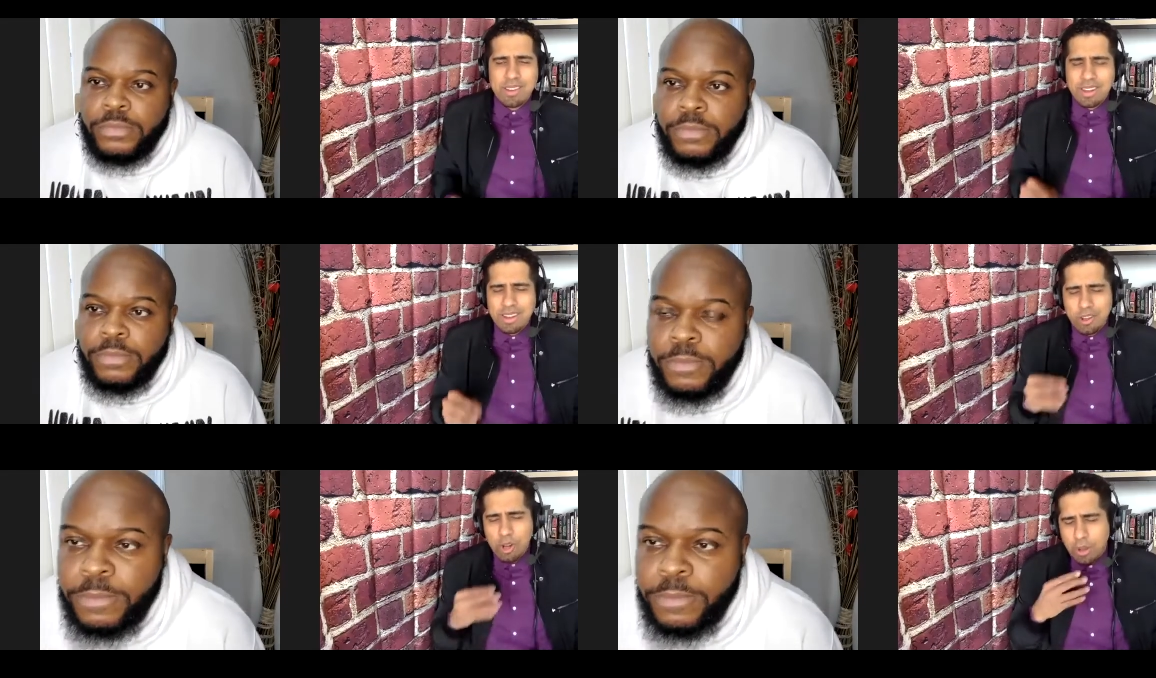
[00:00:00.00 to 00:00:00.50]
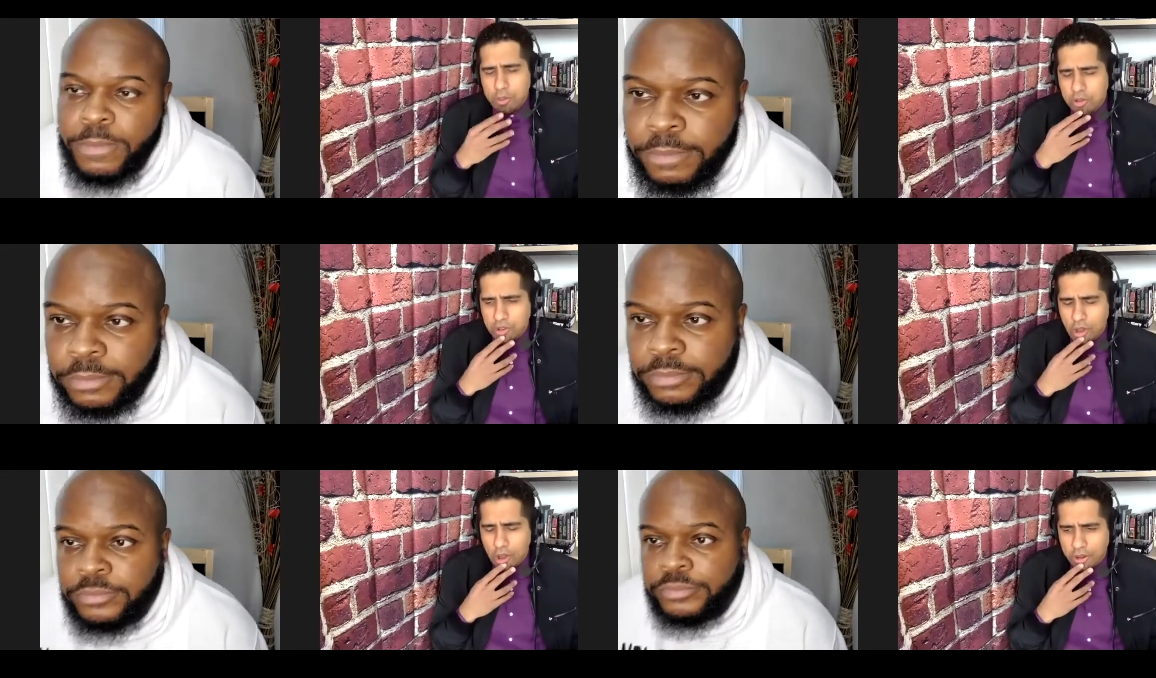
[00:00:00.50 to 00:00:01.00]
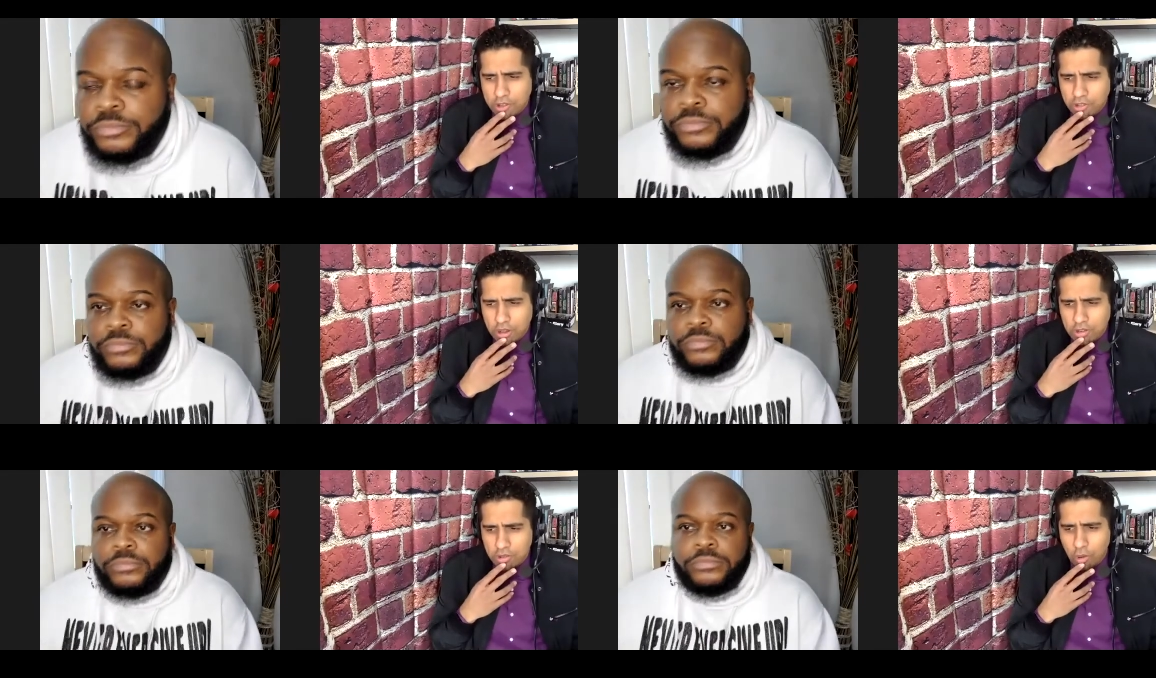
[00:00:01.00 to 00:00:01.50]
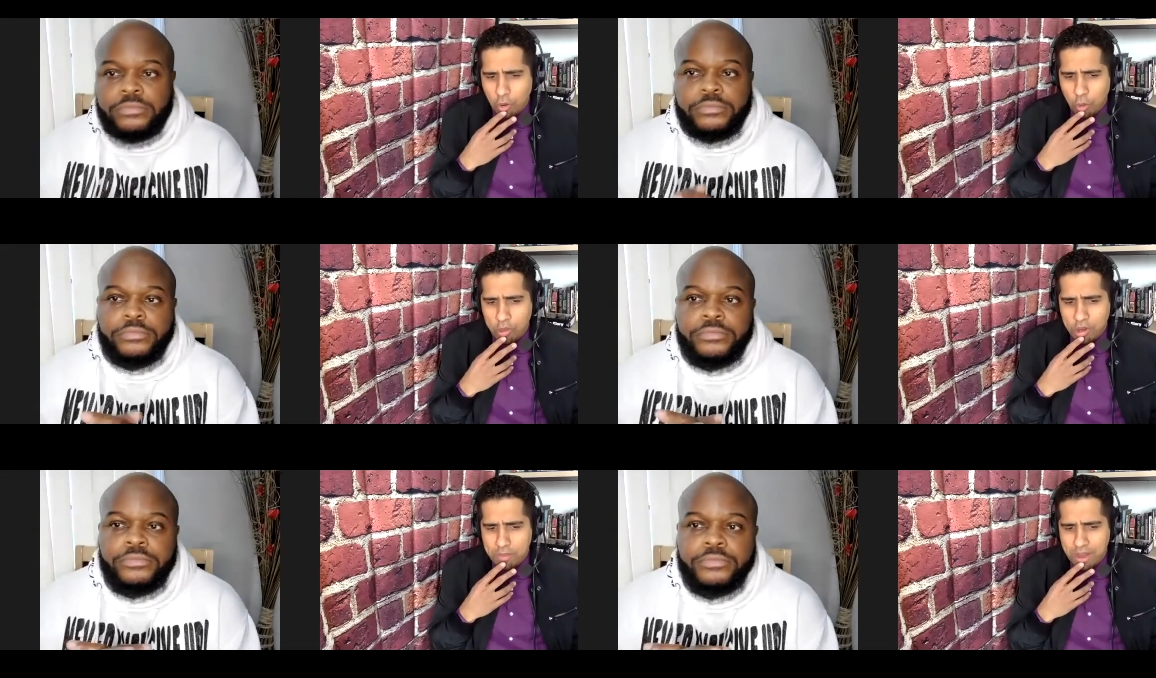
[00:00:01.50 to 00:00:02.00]
Speaker 1: Did it, you know, I was talking to Chester
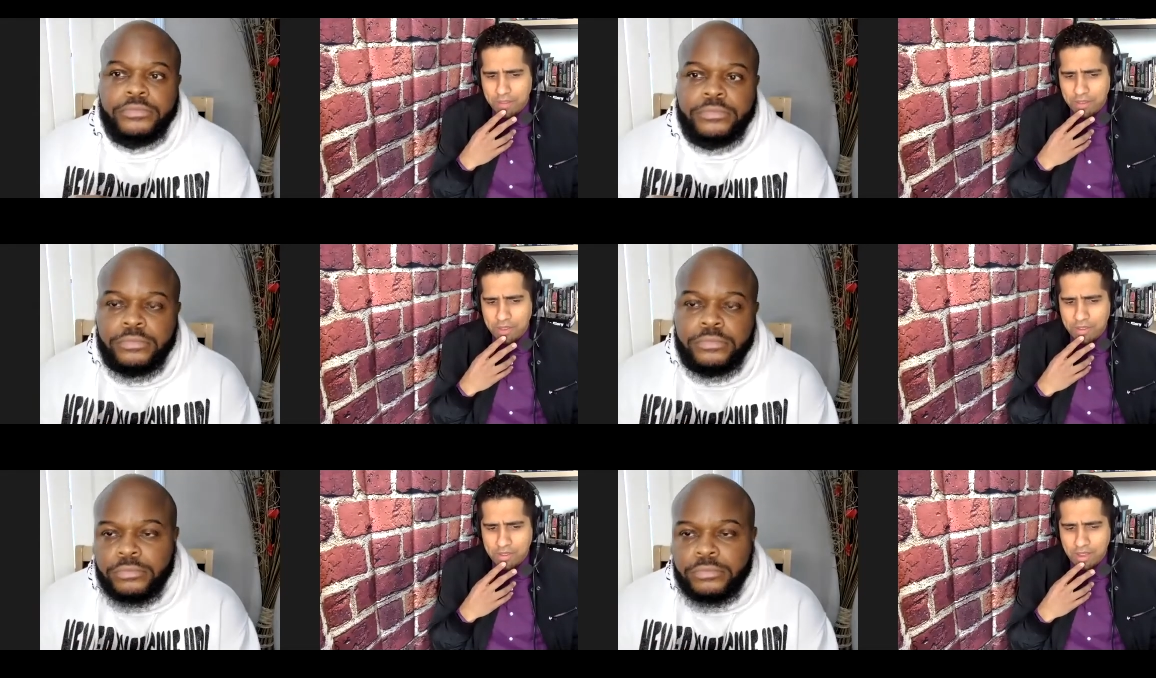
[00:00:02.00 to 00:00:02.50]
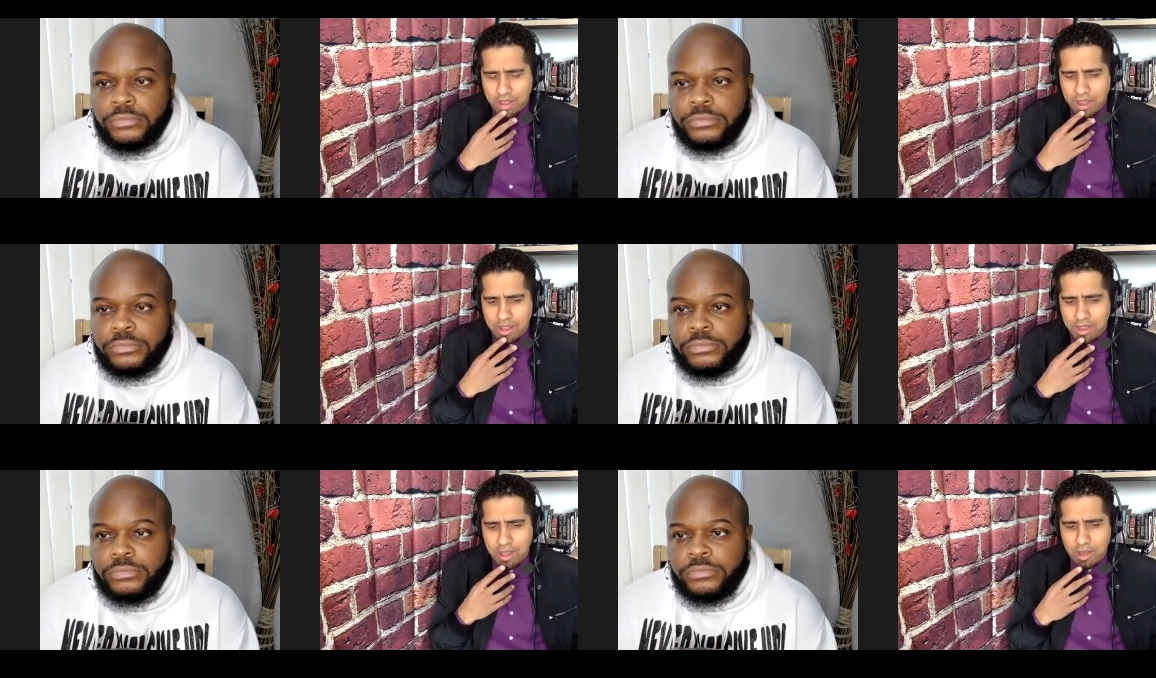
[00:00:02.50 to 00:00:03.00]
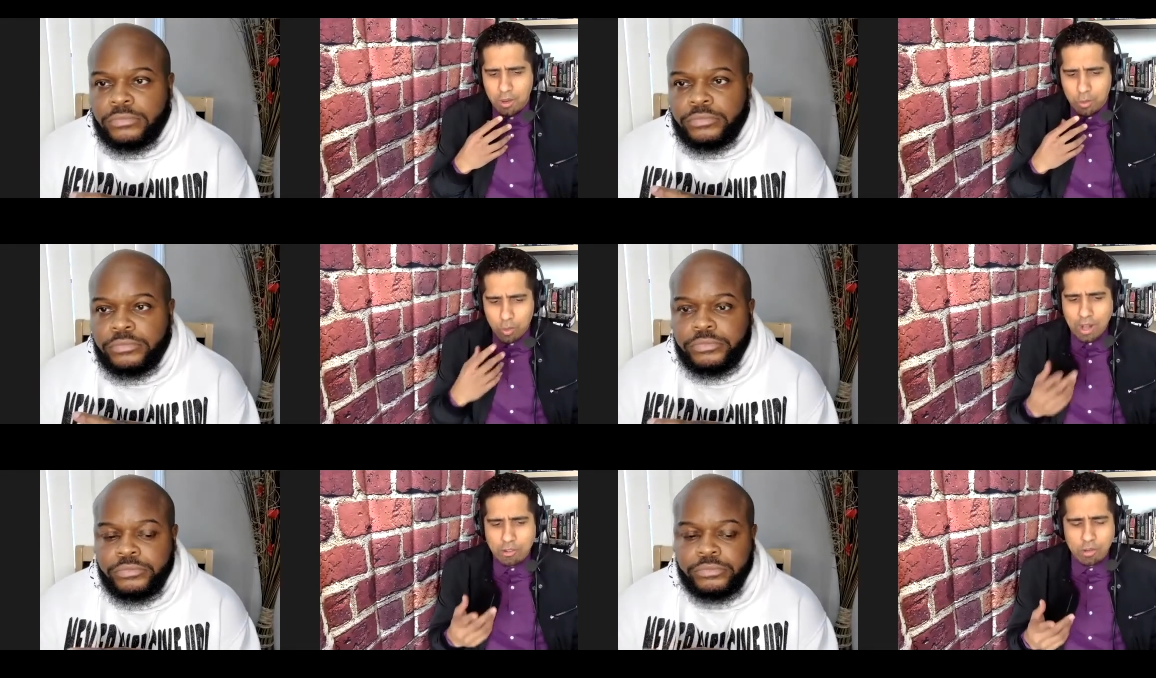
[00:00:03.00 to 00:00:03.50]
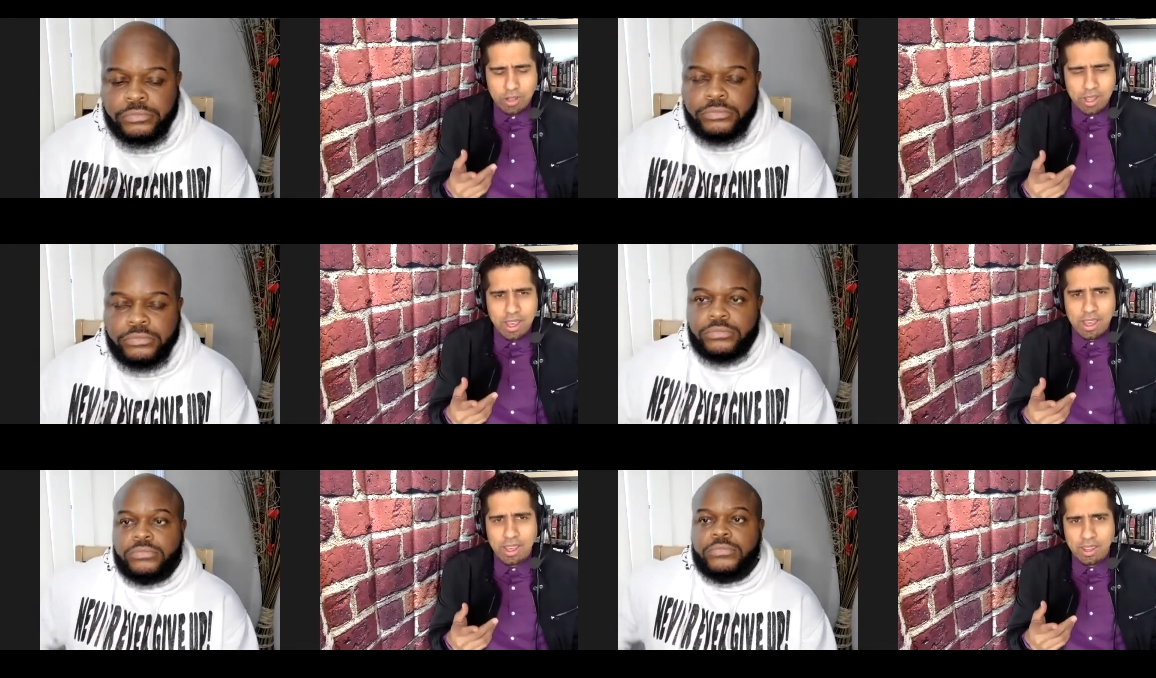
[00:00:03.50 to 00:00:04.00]
Hollman about this. Uh, Roger
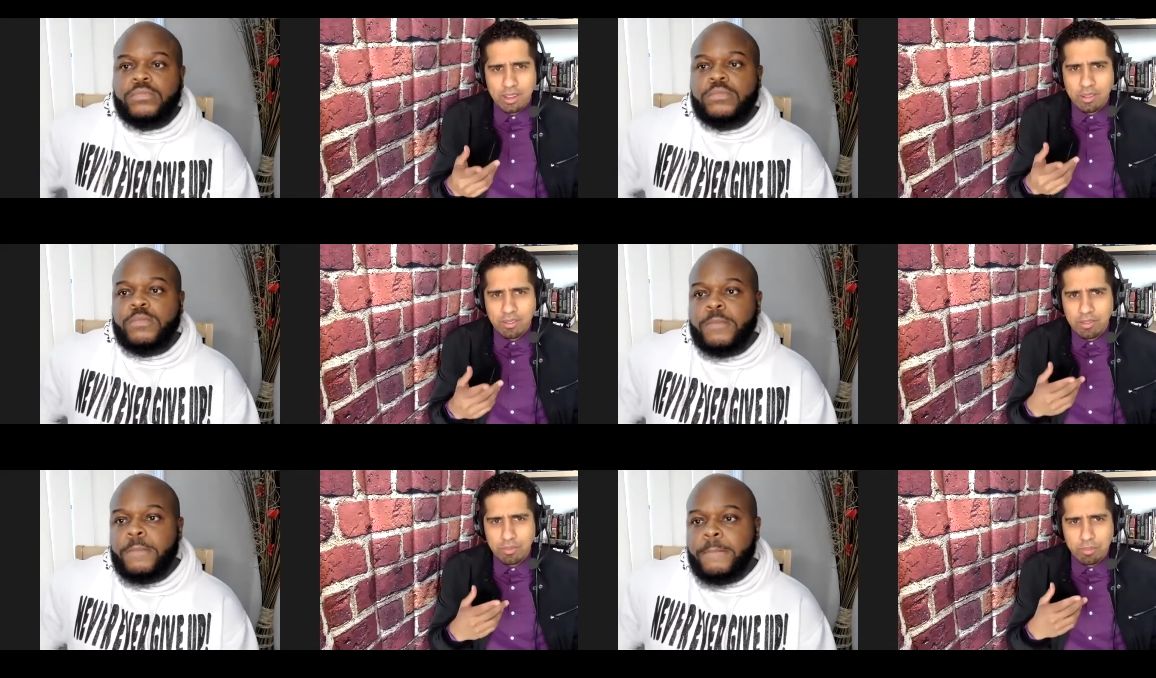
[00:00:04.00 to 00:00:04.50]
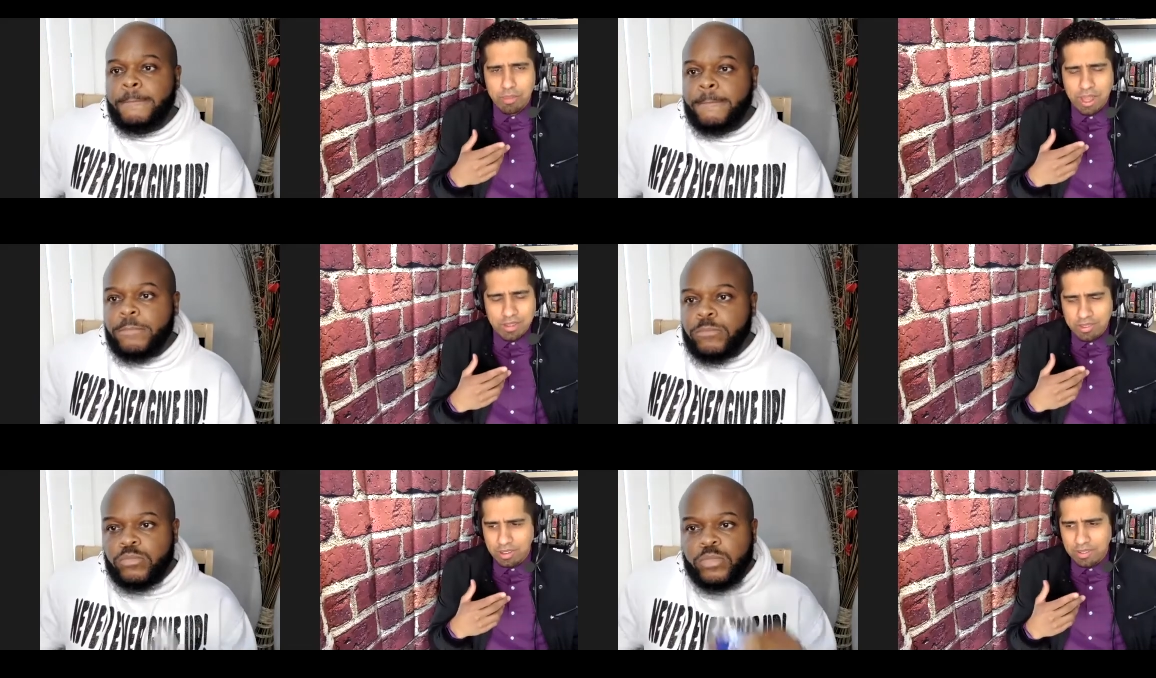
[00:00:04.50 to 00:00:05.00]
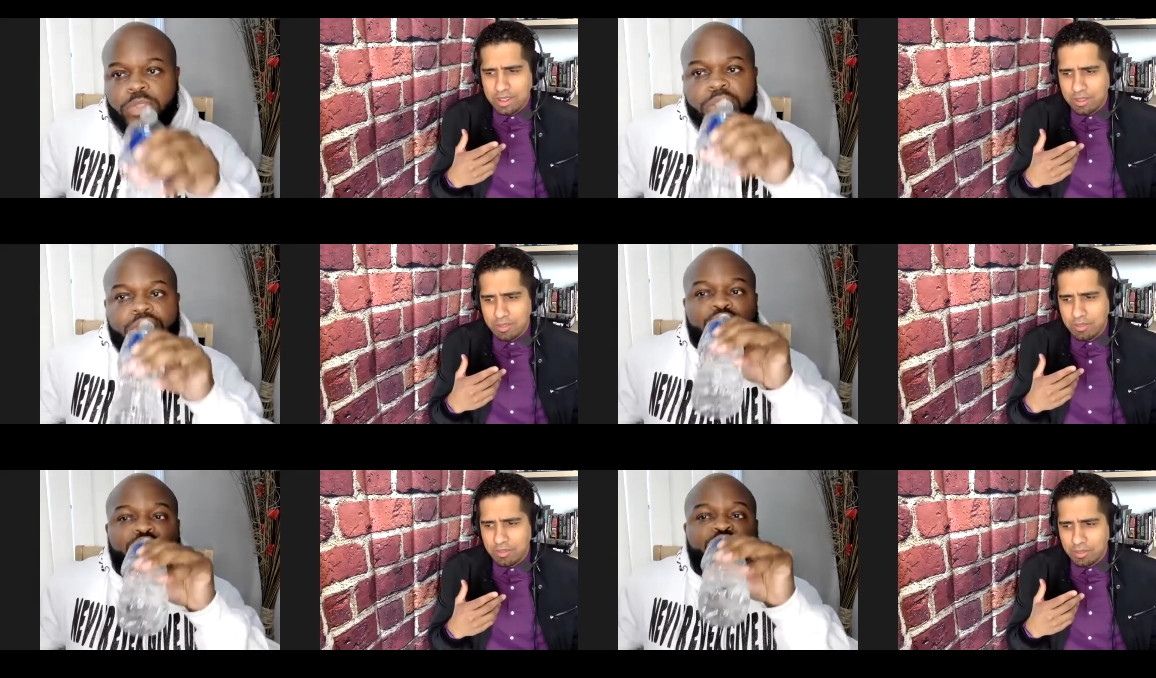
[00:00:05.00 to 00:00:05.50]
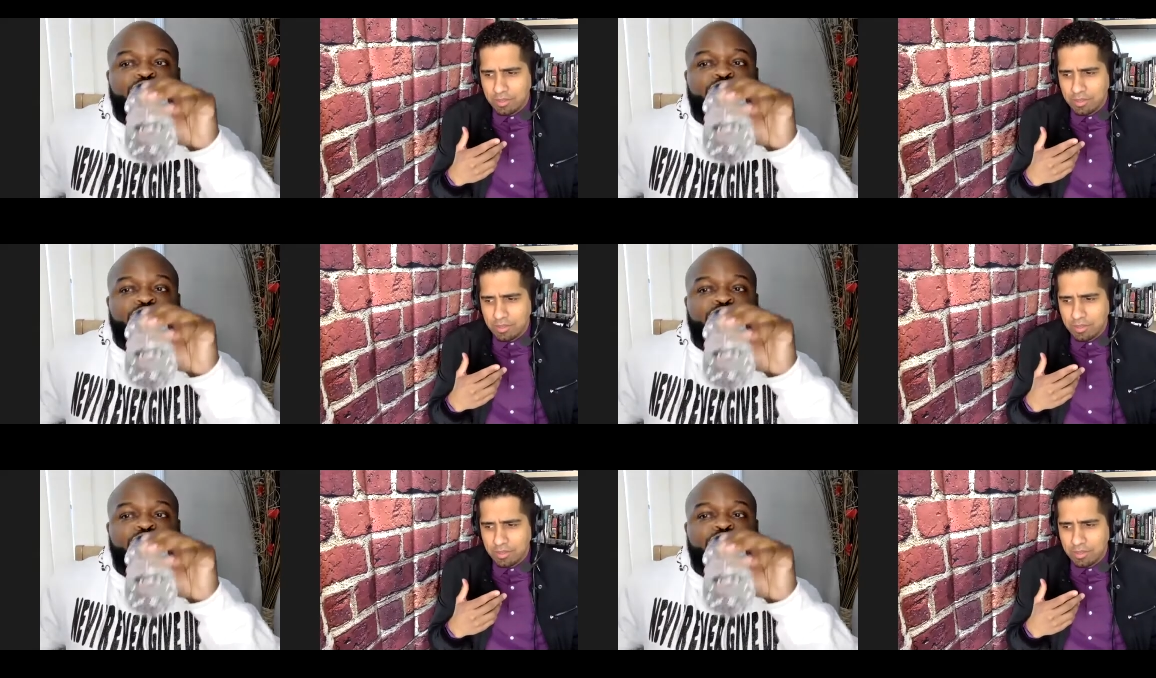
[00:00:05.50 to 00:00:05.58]
King basically